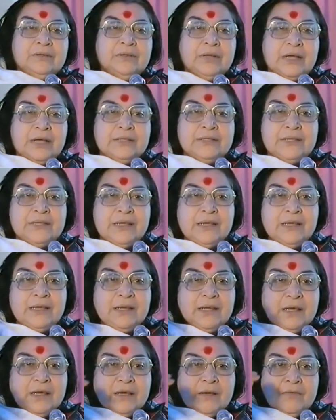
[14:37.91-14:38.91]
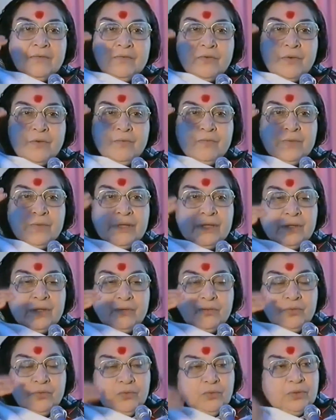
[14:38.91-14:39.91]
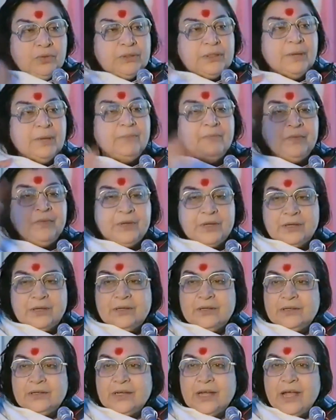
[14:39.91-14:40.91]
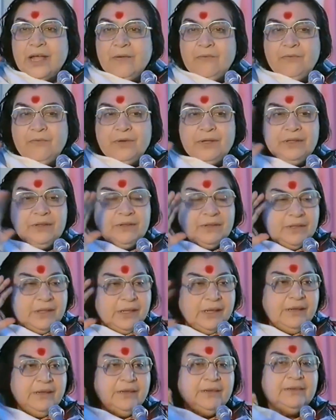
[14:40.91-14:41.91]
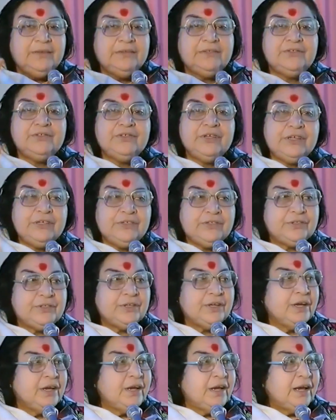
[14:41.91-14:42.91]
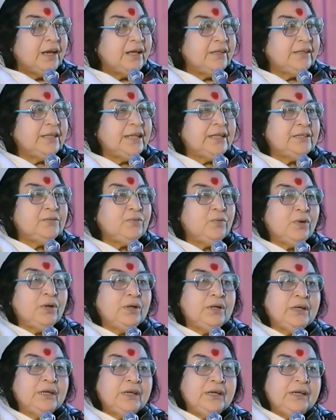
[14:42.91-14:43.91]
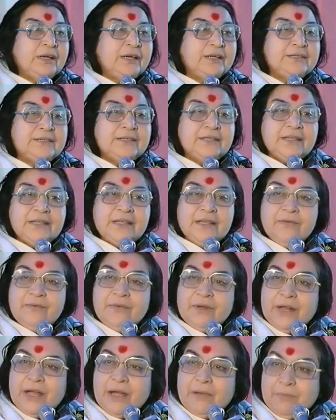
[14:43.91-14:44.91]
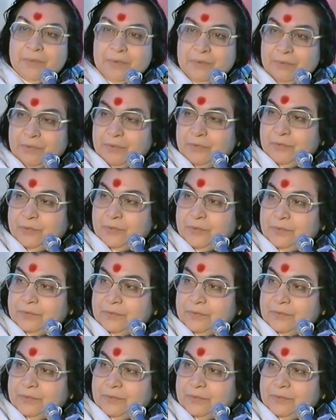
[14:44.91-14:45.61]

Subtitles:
I say, from the roots upward, everything is changed, and that's what has never happened before.